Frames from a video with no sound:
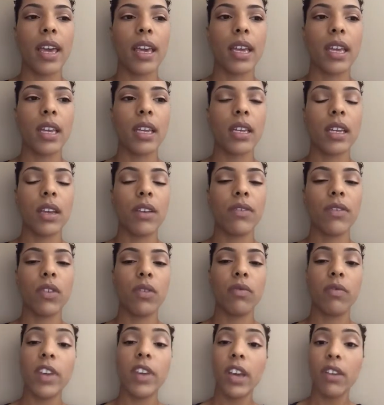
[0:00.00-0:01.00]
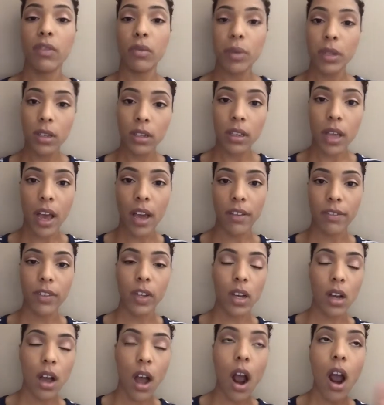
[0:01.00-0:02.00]
ate, if you've ever been
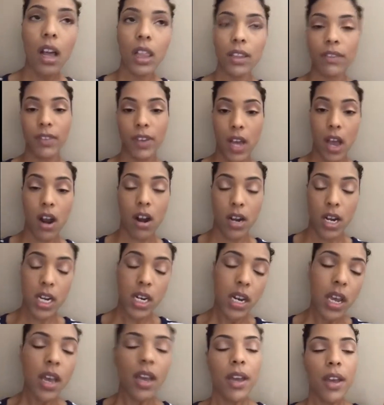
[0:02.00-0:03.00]
to Olive Garden,